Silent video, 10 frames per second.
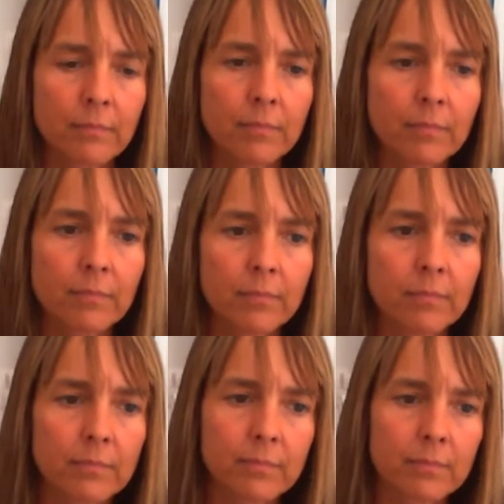
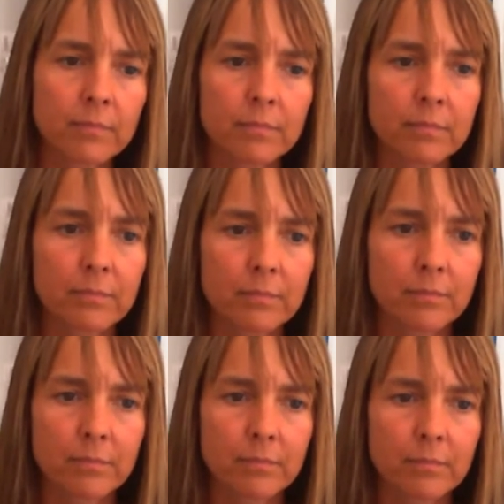
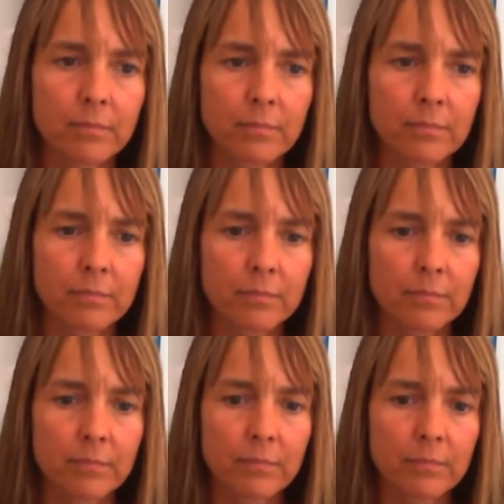
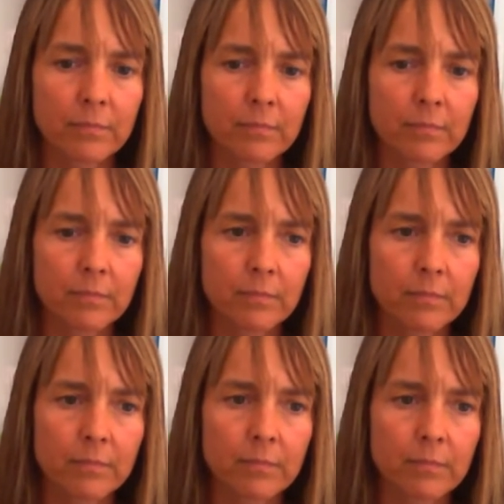(silent)